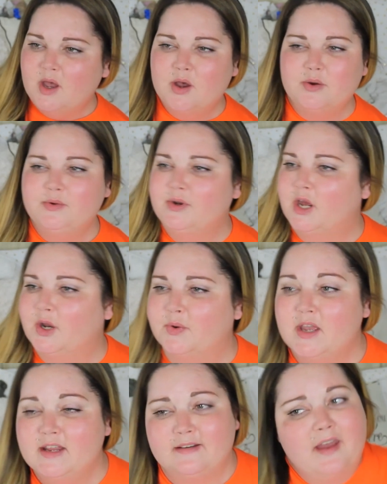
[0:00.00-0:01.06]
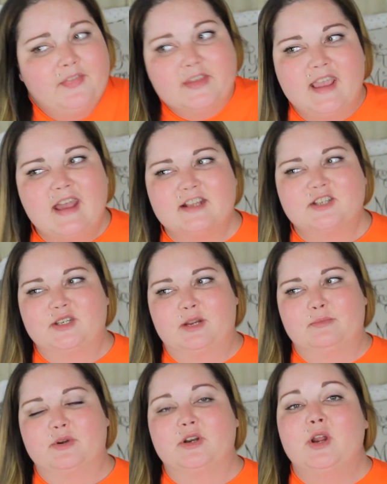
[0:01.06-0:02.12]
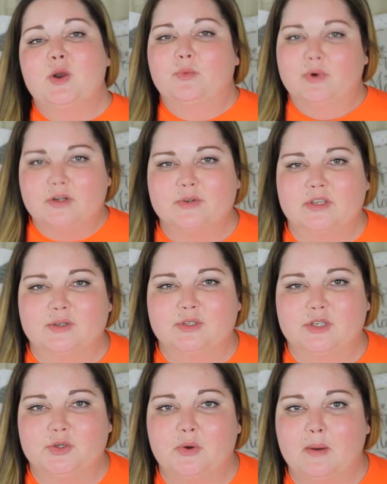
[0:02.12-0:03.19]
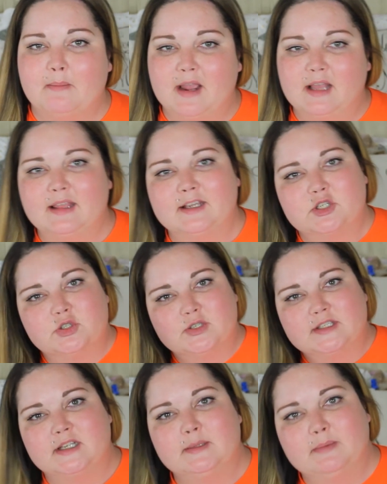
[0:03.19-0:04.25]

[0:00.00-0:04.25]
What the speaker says: Oh no. Not the gas chamber. We're gonna kill you by electricity,